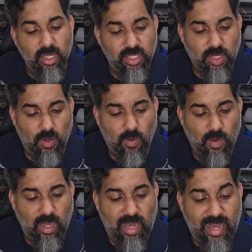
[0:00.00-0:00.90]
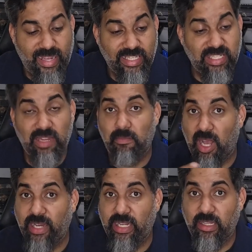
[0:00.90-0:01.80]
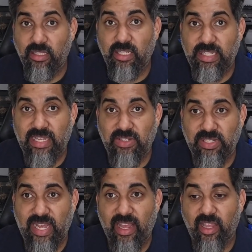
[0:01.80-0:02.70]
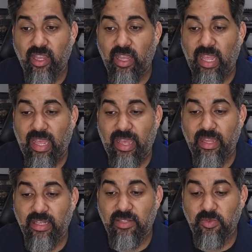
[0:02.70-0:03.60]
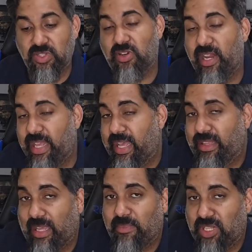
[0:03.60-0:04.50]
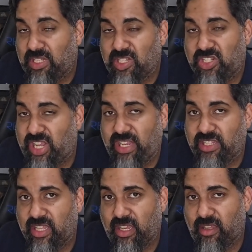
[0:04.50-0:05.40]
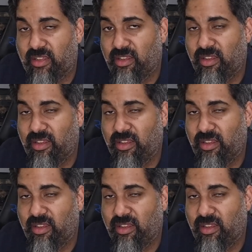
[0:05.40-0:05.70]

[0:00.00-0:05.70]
So I sent mine in to Desert Tech and was trying to get them to just change the